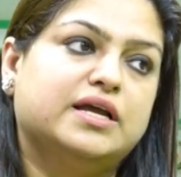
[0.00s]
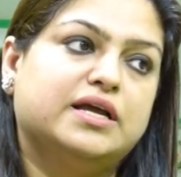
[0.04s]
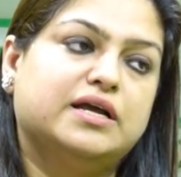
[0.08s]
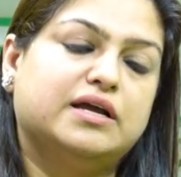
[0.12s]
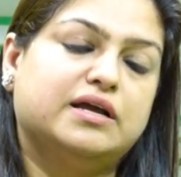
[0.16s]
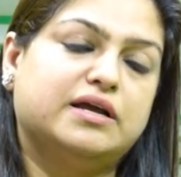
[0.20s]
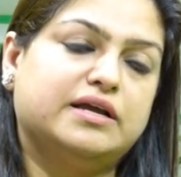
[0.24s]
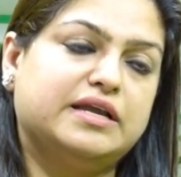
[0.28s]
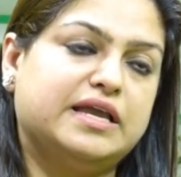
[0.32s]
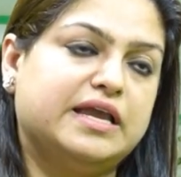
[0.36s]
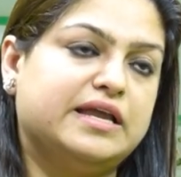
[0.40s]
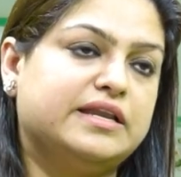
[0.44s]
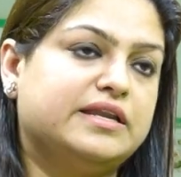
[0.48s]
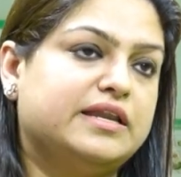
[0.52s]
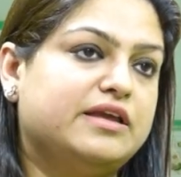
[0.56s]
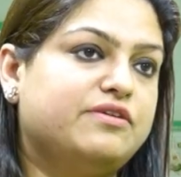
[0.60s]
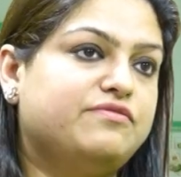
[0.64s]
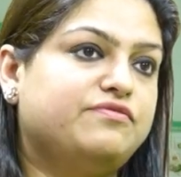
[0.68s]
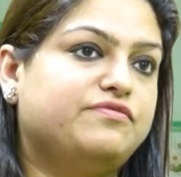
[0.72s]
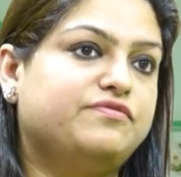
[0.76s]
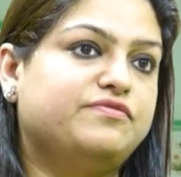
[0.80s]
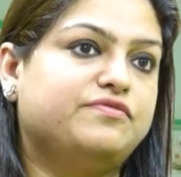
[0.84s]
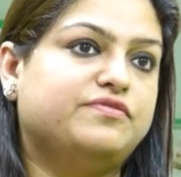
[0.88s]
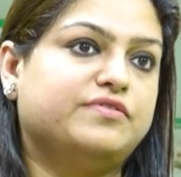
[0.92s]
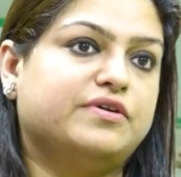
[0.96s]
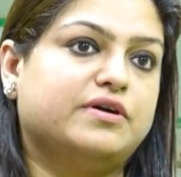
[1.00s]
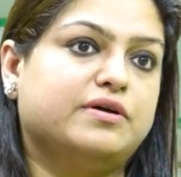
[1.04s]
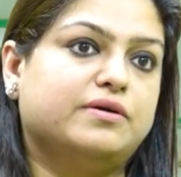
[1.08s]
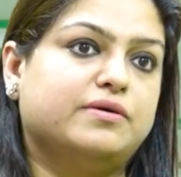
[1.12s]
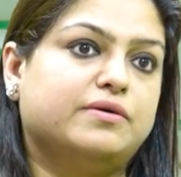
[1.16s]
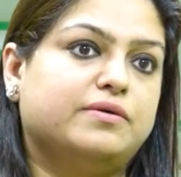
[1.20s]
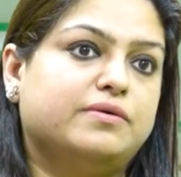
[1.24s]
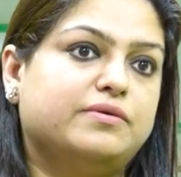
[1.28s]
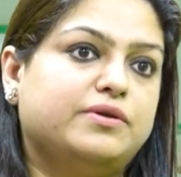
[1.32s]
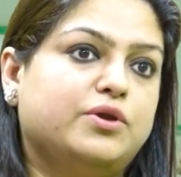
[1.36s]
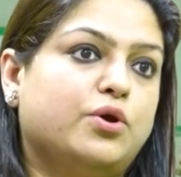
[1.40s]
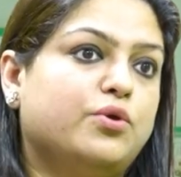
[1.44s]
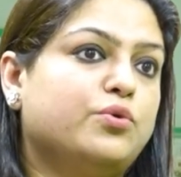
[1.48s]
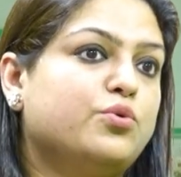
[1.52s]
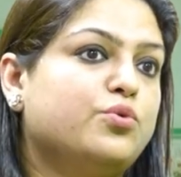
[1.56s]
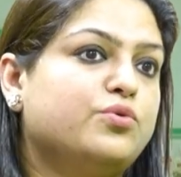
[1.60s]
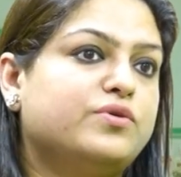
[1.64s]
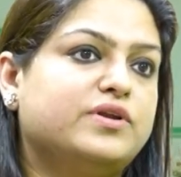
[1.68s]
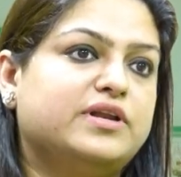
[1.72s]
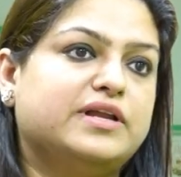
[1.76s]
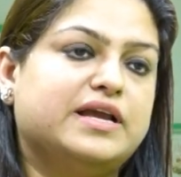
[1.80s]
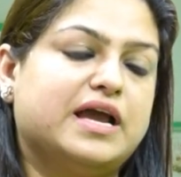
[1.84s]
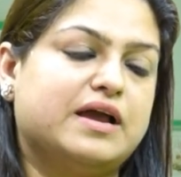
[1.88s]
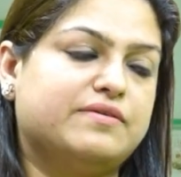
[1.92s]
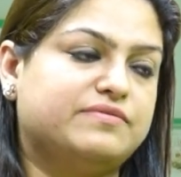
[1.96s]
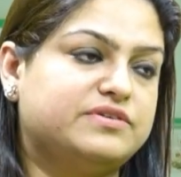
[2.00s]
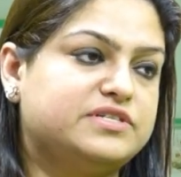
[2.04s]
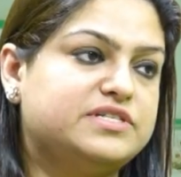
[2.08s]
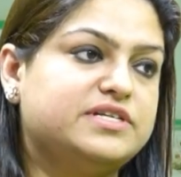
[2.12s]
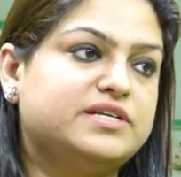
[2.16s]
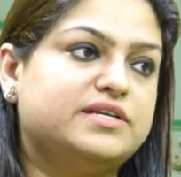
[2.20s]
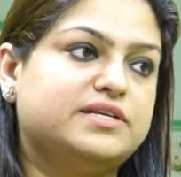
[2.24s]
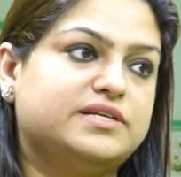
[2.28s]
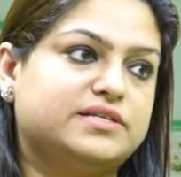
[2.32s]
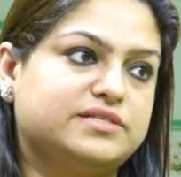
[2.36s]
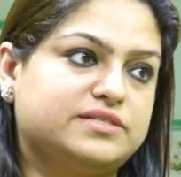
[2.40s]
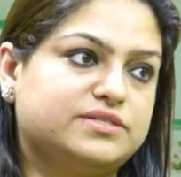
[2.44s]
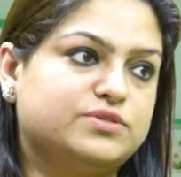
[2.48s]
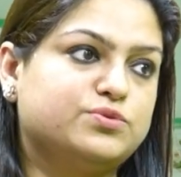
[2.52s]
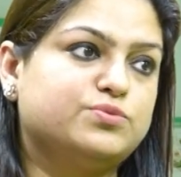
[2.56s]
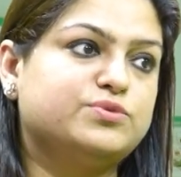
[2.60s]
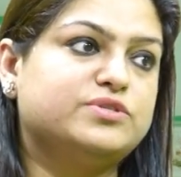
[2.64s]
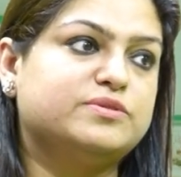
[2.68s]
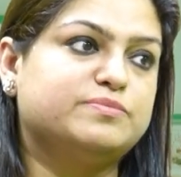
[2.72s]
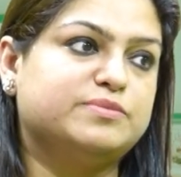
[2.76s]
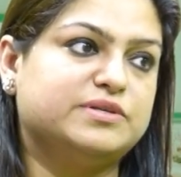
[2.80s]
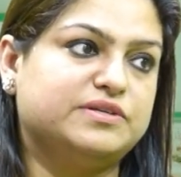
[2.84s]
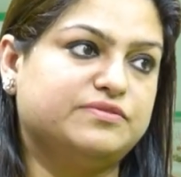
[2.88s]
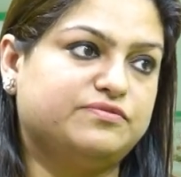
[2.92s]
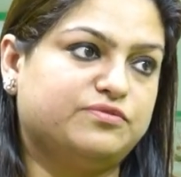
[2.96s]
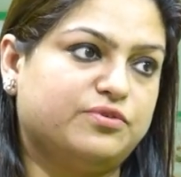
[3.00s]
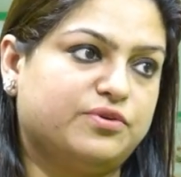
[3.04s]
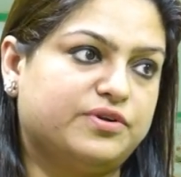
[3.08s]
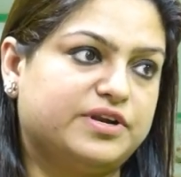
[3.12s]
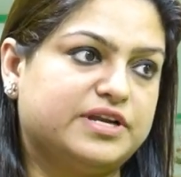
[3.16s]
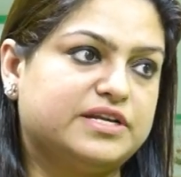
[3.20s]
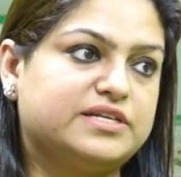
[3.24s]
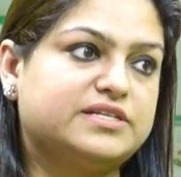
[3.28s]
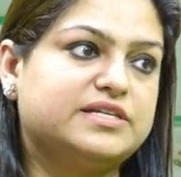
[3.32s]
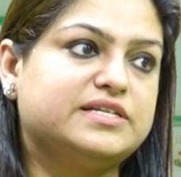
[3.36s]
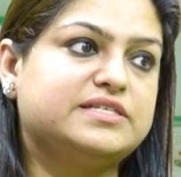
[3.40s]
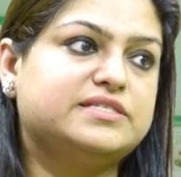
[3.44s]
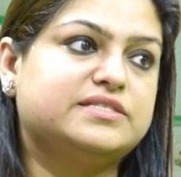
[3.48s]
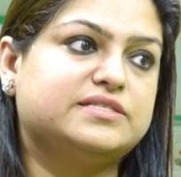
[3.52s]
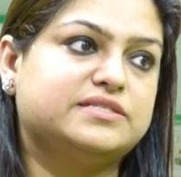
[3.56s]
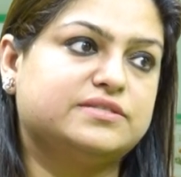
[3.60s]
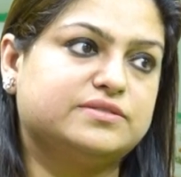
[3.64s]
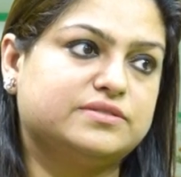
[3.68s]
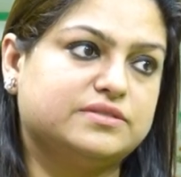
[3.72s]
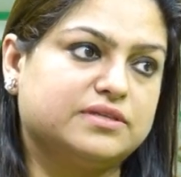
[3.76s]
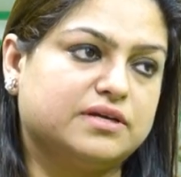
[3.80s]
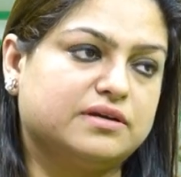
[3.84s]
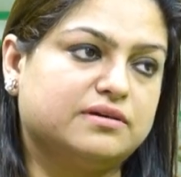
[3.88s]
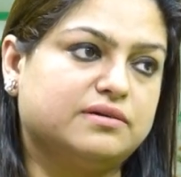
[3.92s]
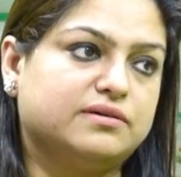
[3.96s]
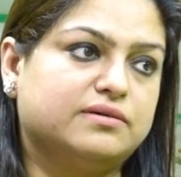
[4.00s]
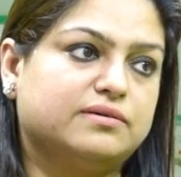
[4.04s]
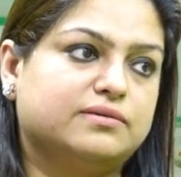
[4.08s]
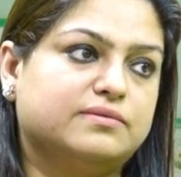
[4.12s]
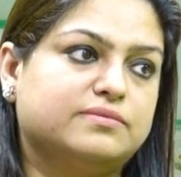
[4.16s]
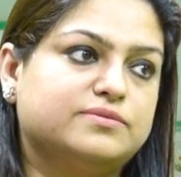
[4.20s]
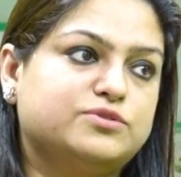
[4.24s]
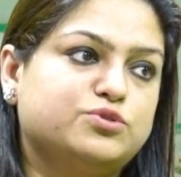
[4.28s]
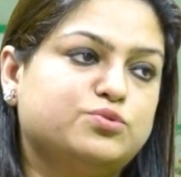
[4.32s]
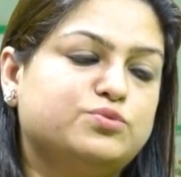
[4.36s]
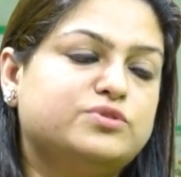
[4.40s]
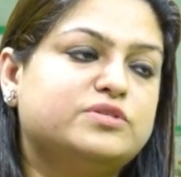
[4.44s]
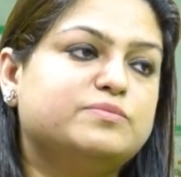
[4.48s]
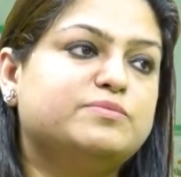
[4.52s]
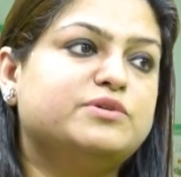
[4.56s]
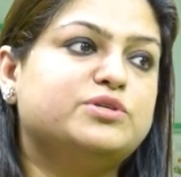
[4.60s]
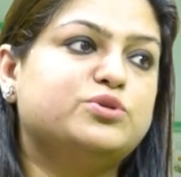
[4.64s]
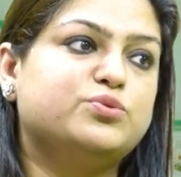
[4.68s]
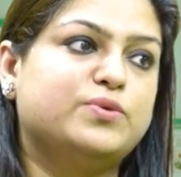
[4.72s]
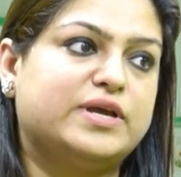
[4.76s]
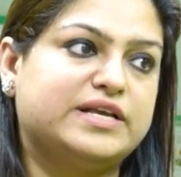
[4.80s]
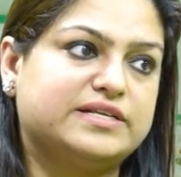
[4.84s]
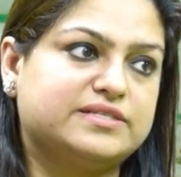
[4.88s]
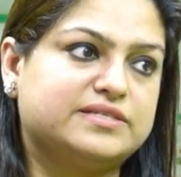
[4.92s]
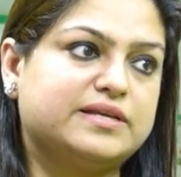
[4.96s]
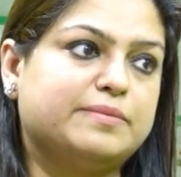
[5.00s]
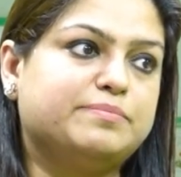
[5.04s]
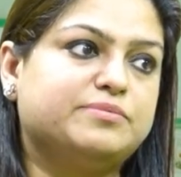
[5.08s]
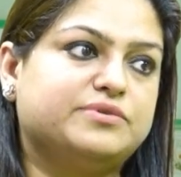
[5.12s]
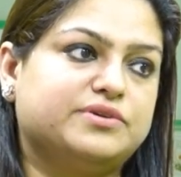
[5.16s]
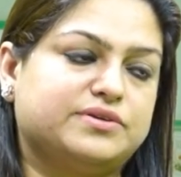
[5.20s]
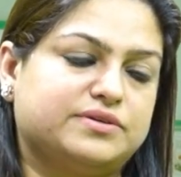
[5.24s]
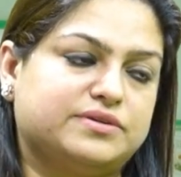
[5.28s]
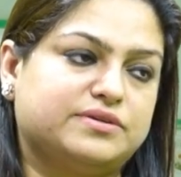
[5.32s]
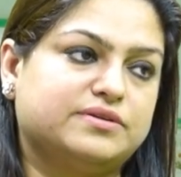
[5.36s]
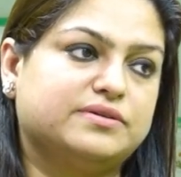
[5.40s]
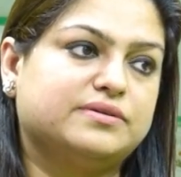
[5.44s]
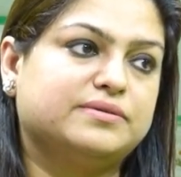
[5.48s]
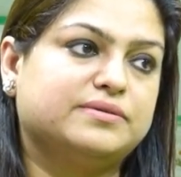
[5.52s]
Again, if your oral cavity is suitable for it, is suitable to accept it.